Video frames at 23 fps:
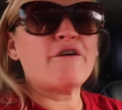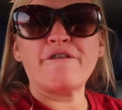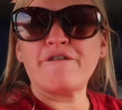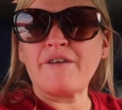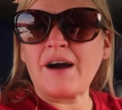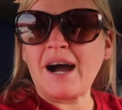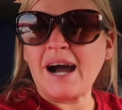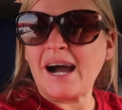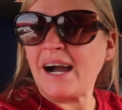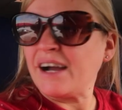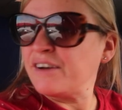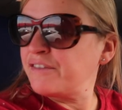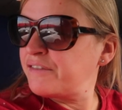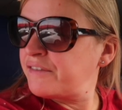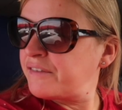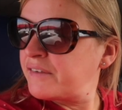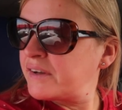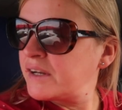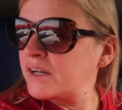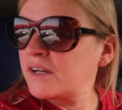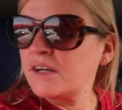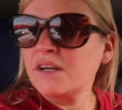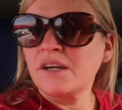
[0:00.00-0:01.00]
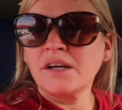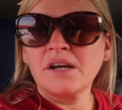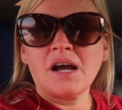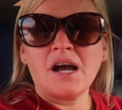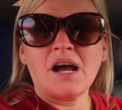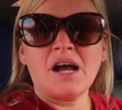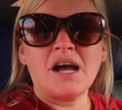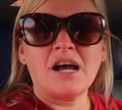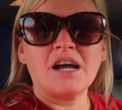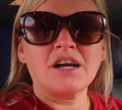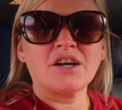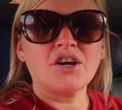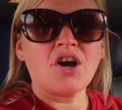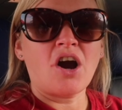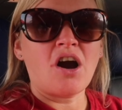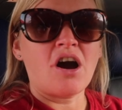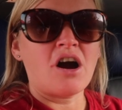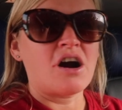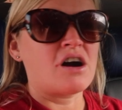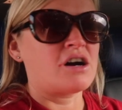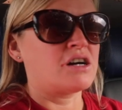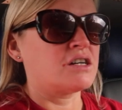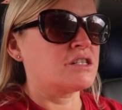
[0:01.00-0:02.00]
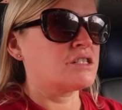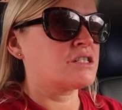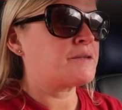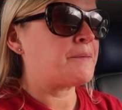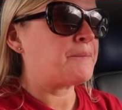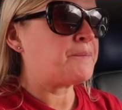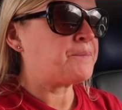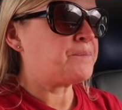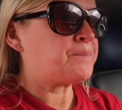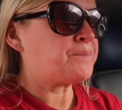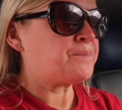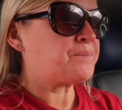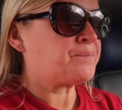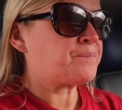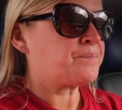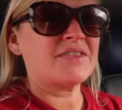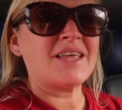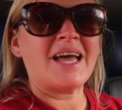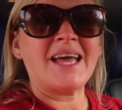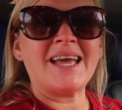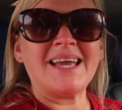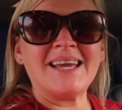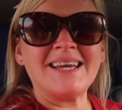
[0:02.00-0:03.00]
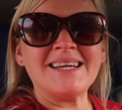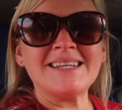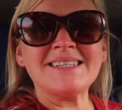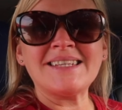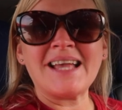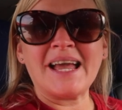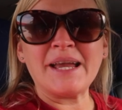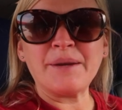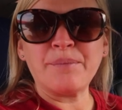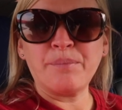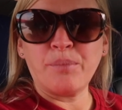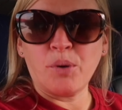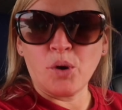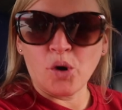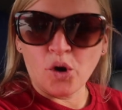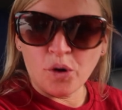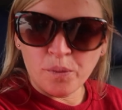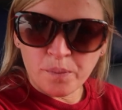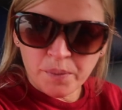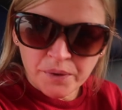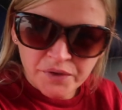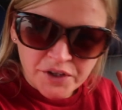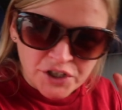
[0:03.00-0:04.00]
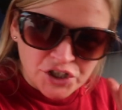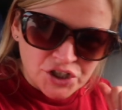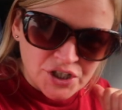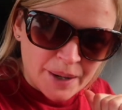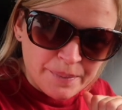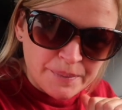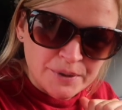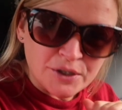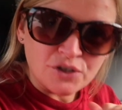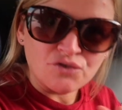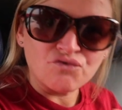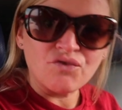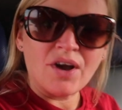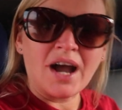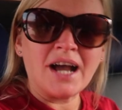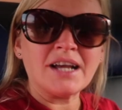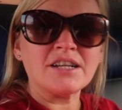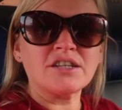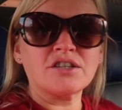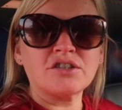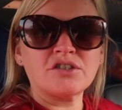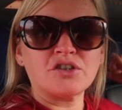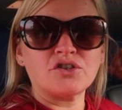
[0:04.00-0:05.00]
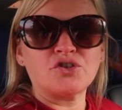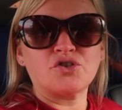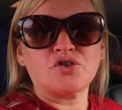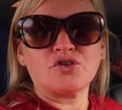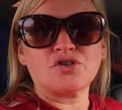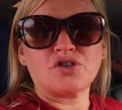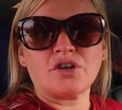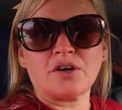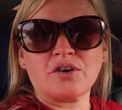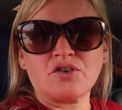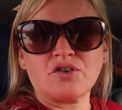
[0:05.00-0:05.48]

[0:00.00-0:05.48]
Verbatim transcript: or five uh, cars. There is a pub, the Shepherd's Rest, just